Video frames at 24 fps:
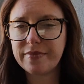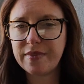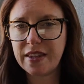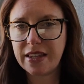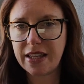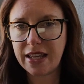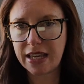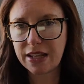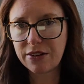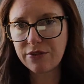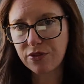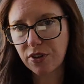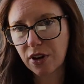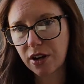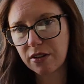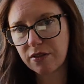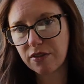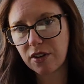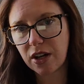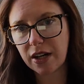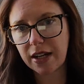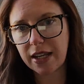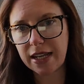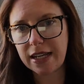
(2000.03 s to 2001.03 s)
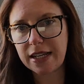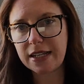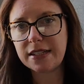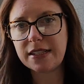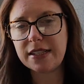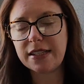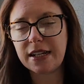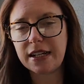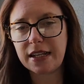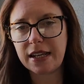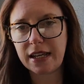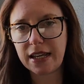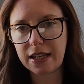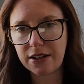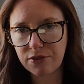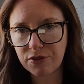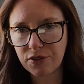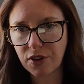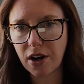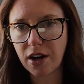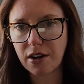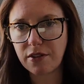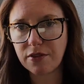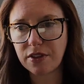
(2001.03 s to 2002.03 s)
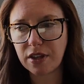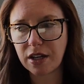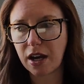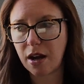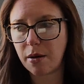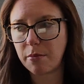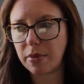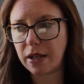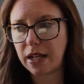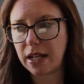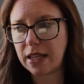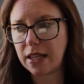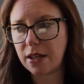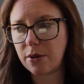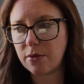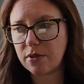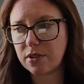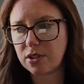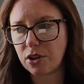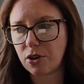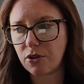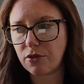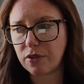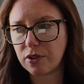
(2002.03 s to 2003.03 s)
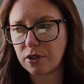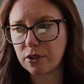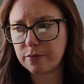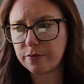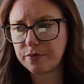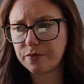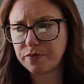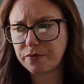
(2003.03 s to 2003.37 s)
in front of our kids and in front of the company that was over,